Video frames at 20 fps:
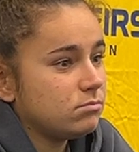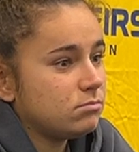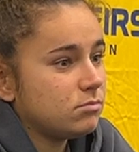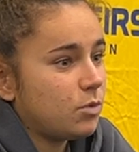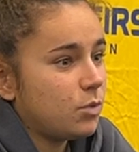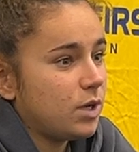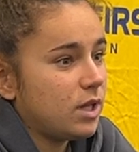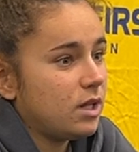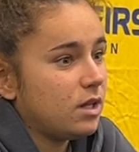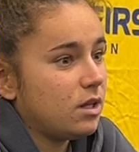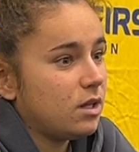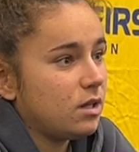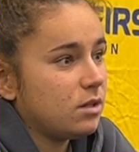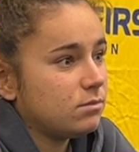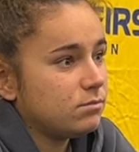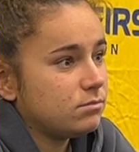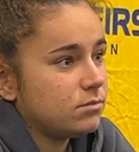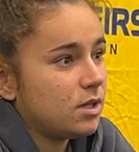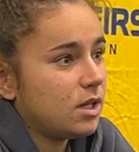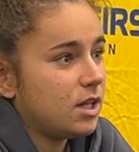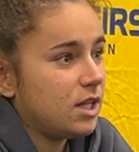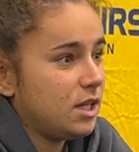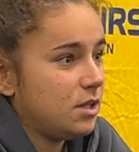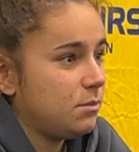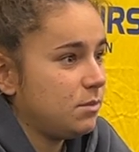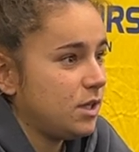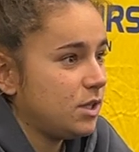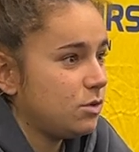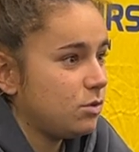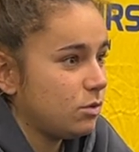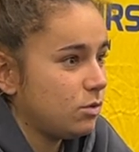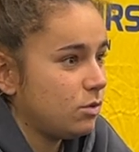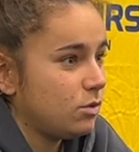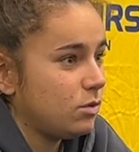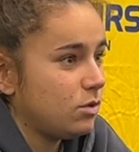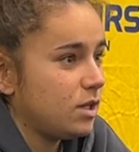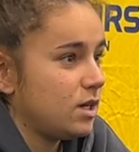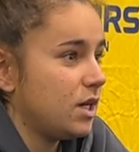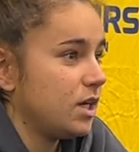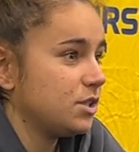will lead me
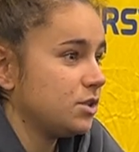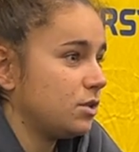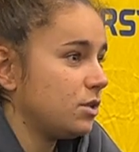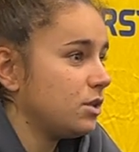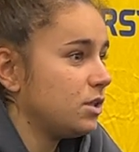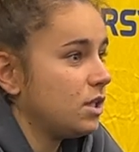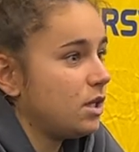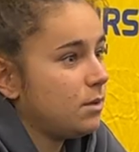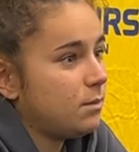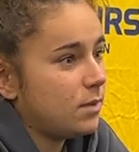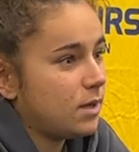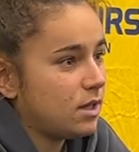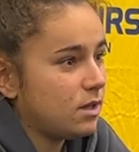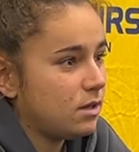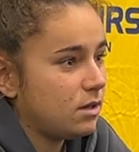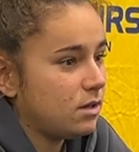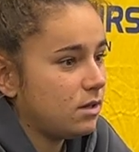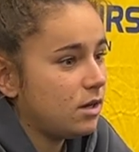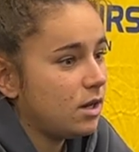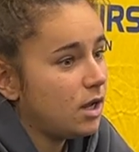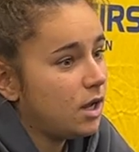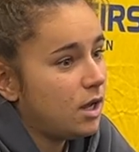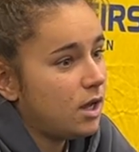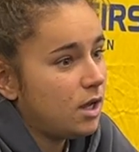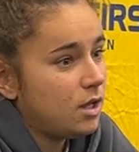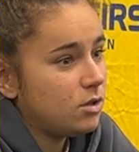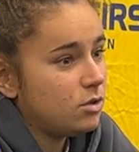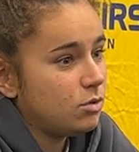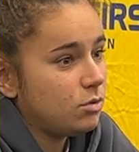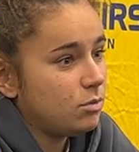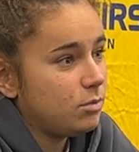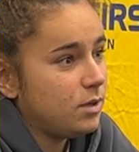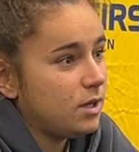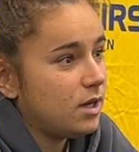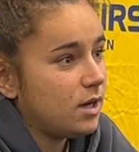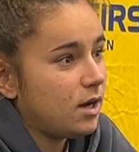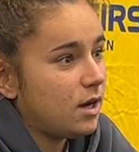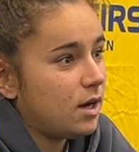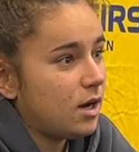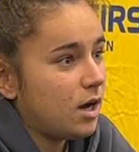to the national team and to be
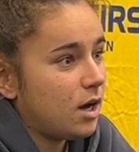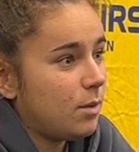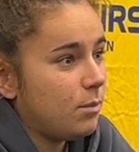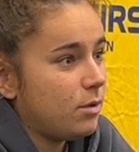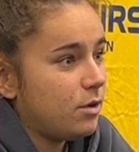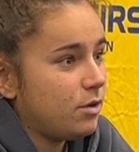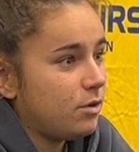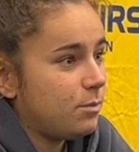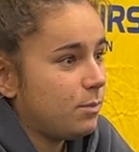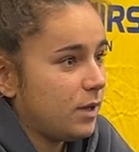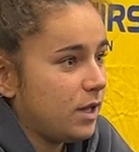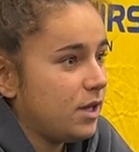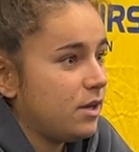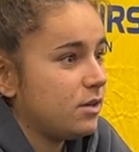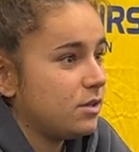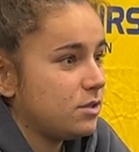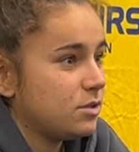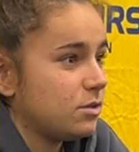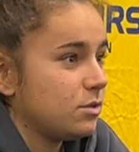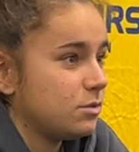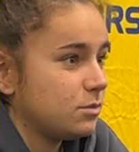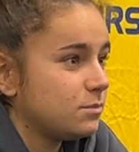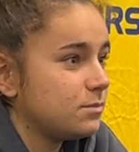a better player. So.